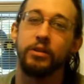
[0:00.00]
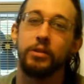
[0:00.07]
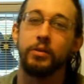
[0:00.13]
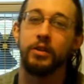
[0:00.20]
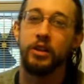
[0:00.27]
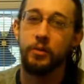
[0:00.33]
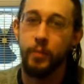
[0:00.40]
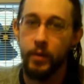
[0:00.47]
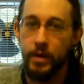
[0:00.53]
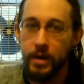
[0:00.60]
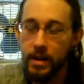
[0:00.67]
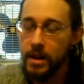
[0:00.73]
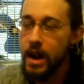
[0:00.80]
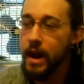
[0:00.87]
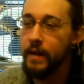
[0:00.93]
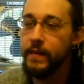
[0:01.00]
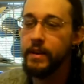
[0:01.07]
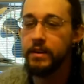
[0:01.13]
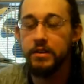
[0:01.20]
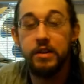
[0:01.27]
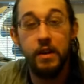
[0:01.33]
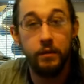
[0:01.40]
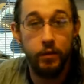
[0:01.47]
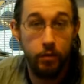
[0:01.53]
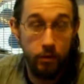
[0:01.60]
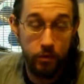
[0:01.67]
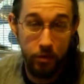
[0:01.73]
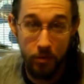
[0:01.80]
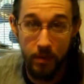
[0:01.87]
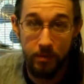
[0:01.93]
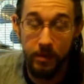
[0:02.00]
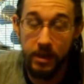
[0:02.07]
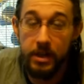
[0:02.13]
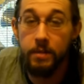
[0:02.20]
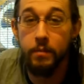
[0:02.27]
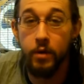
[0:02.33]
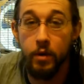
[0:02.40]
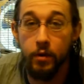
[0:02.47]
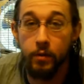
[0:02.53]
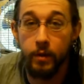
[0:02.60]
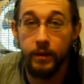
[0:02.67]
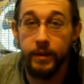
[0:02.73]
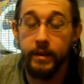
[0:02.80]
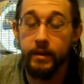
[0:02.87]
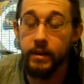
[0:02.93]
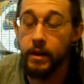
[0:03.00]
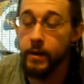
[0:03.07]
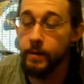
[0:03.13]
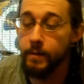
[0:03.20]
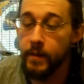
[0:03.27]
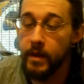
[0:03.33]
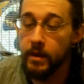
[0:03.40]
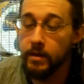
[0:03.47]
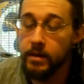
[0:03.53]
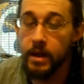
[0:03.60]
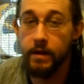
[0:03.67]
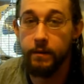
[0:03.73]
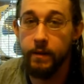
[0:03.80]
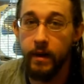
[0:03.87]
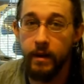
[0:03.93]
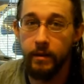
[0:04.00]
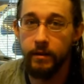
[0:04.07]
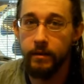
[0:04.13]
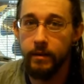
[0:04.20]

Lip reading: So at this point, I think it's safe to assume I'm going to keep going with it. You know, it's kind of fun.